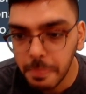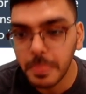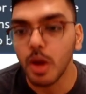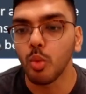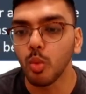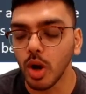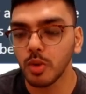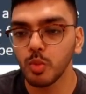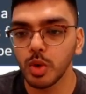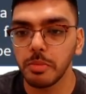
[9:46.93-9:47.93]
What
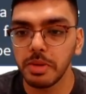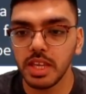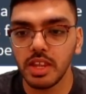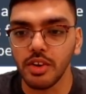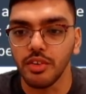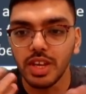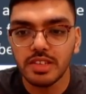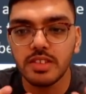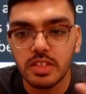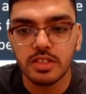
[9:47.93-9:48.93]
would be the
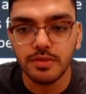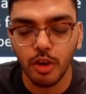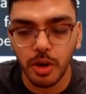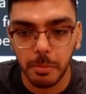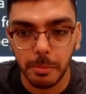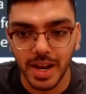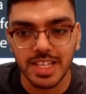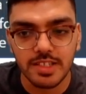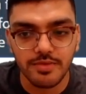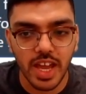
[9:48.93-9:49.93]
reasons for a
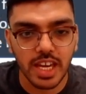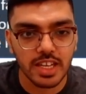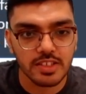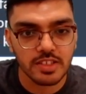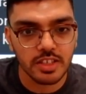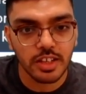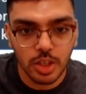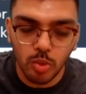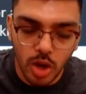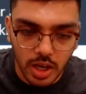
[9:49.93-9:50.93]
price variance to
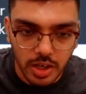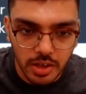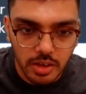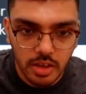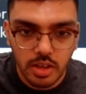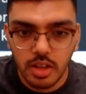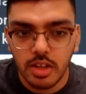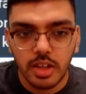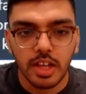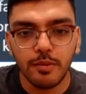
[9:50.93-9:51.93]
occur?
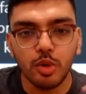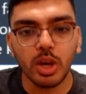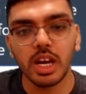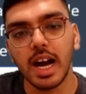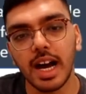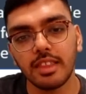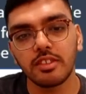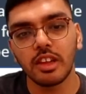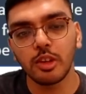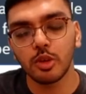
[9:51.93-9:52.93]
If you can
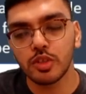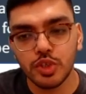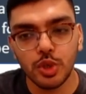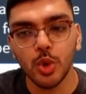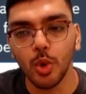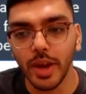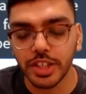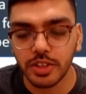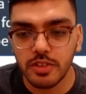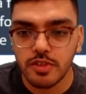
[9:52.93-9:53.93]
answer those two
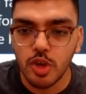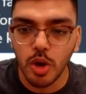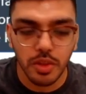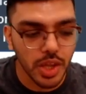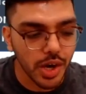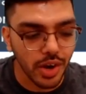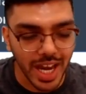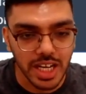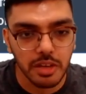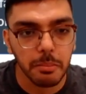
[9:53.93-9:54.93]
questions, you're on the
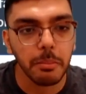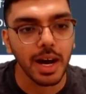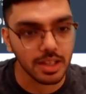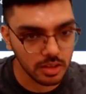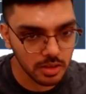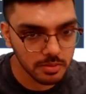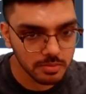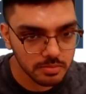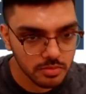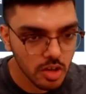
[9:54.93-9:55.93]
right path.
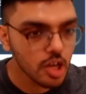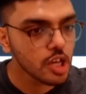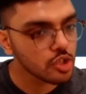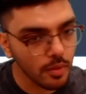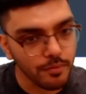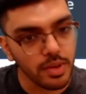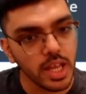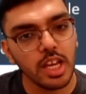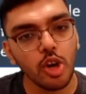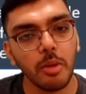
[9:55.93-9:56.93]
So a very
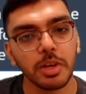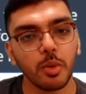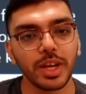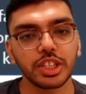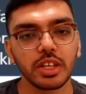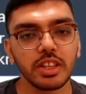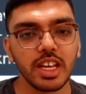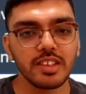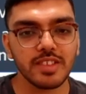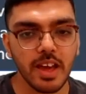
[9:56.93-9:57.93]
common question in the
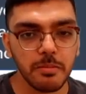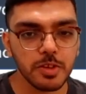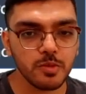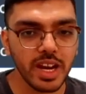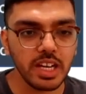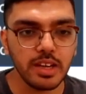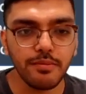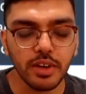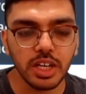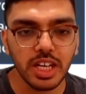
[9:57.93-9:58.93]
exam is where
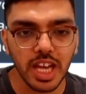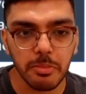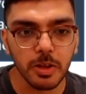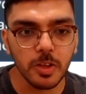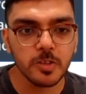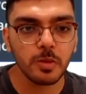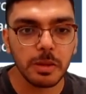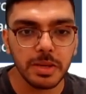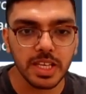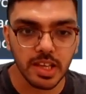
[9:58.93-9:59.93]
different tables will
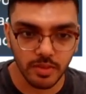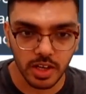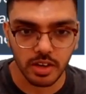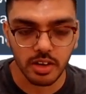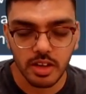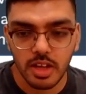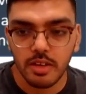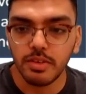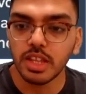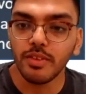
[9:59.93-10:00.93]
be given
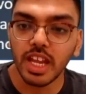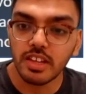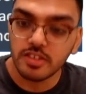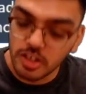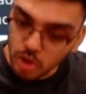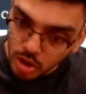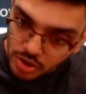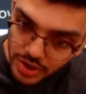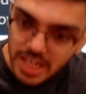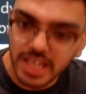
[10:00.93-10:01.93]
with the variances
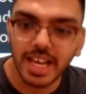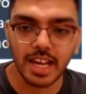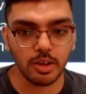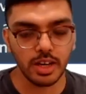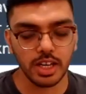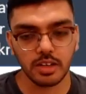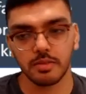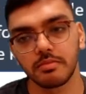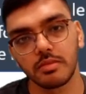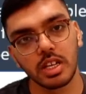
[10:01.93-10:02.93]
already calculated.
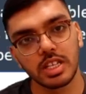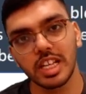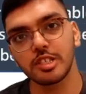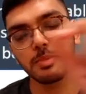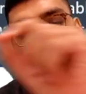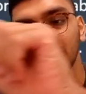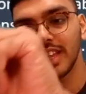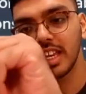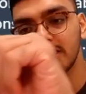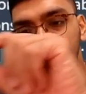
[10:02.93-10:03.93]
Sales price
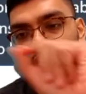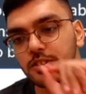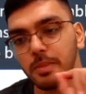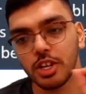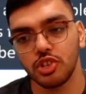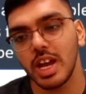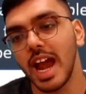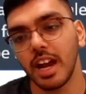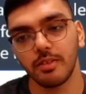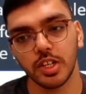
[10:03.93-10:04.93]
variance this much
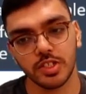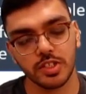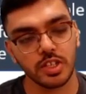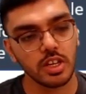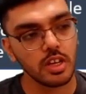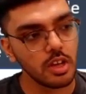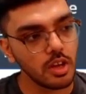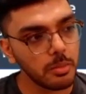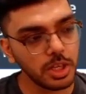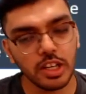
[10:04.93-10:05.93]
adverse,
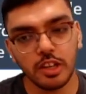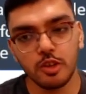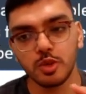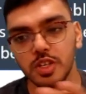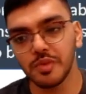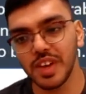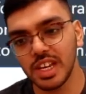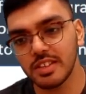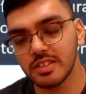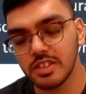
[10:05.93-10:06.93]
material usage
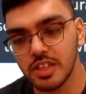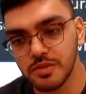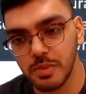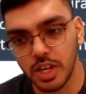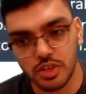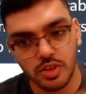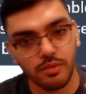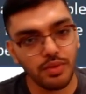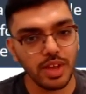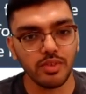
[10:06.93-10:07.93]
variance this much
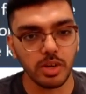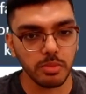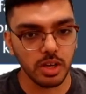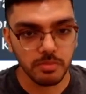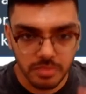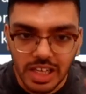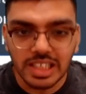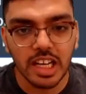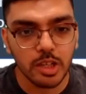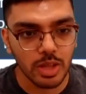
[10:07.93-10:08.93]
favorable. They'll tell
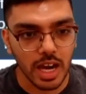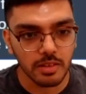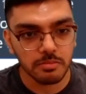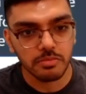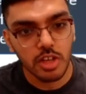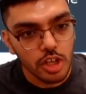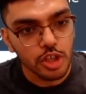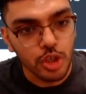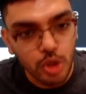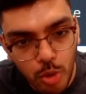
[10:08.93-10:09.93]
you that.
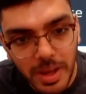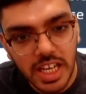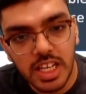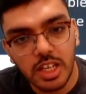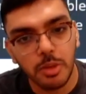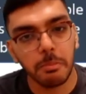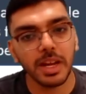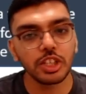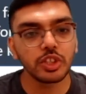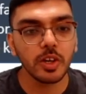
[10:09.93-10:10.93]
You may need to
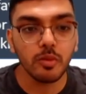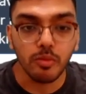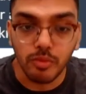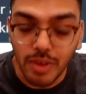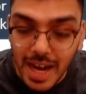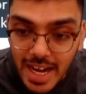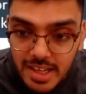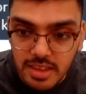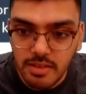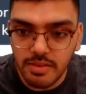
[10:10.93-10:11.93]
mention why
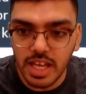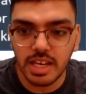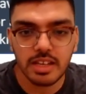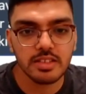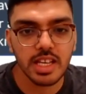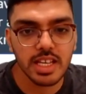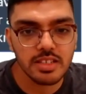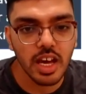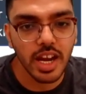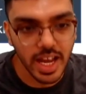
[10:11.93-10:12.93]
the variance has
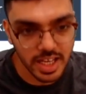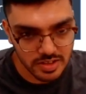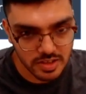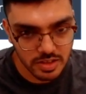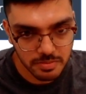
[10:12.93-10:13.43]
arisen.